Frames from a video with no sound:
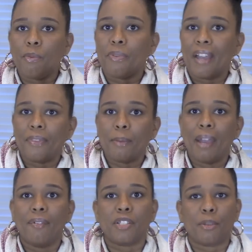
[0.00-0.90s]
without them
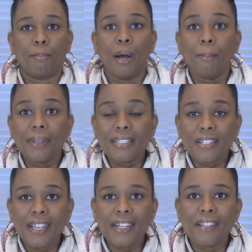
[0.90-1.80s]
having to bump into
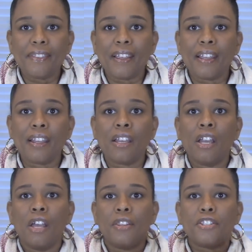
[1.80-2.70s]
anything.
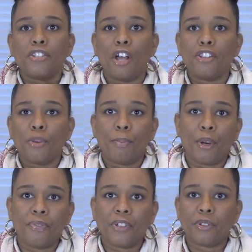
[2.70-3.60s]
This is also
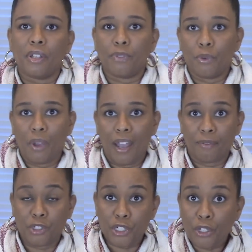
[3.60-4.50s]
perfect if you
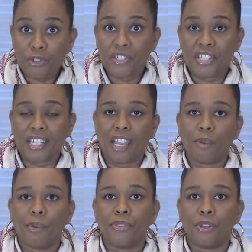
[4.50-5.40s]
have children staying
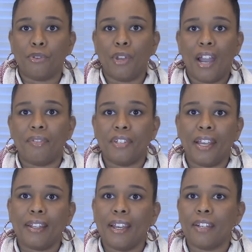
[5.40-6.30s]
with you. You have the
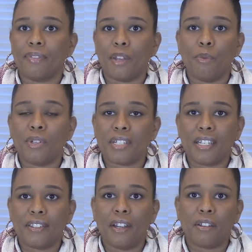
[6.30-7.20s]
night light. If they want to
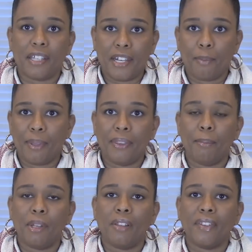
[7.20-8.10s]
get up in the
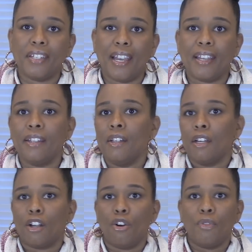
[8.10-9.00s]
middle of the night,
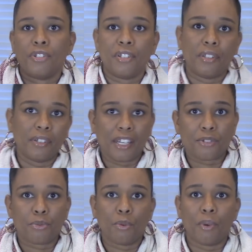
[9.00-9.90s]
go over to the
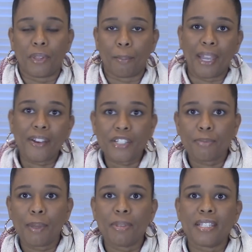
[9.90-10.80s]
next room where their parents
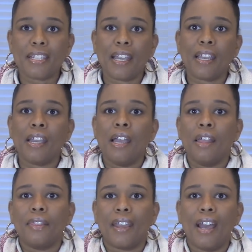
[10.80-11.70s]
may be staying,
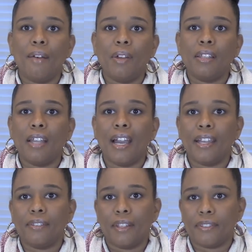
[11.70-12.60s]
they have a
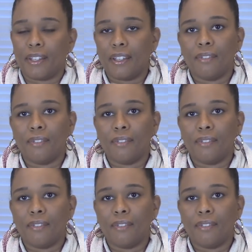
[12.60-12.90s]
light that they can